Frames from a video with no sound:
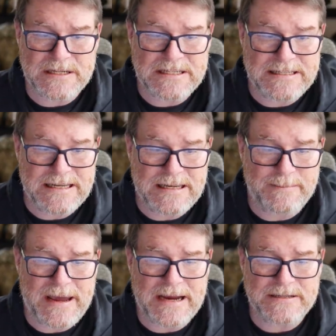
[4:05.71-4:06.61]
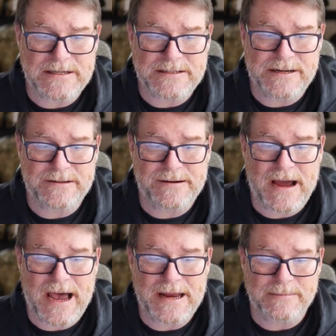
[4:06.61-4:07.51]
extended magazines, and other
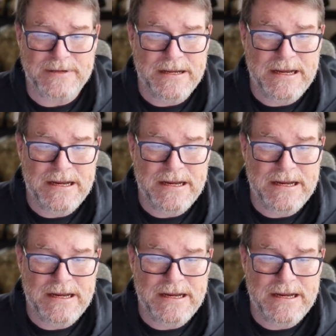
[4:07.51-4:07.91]
items.